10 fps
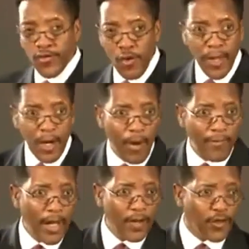Turn me to
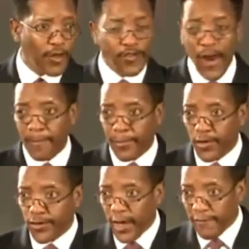Revelation
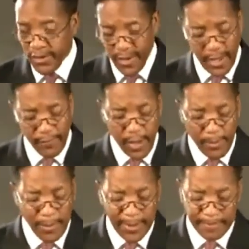chapter 17 for a
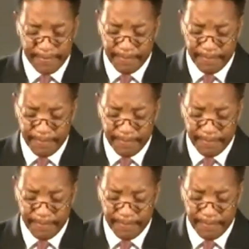moment.